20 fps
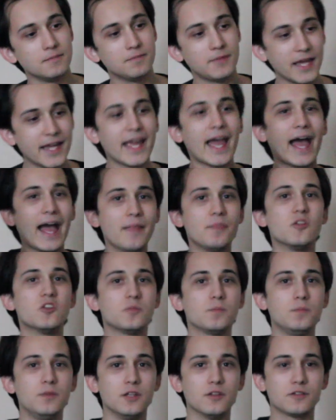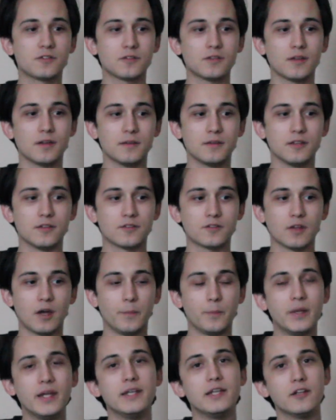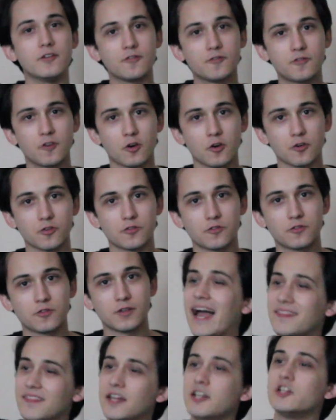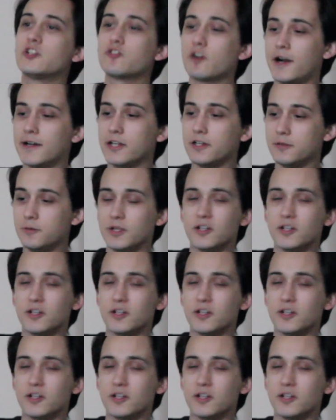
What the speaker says: they had this opinion first and then try to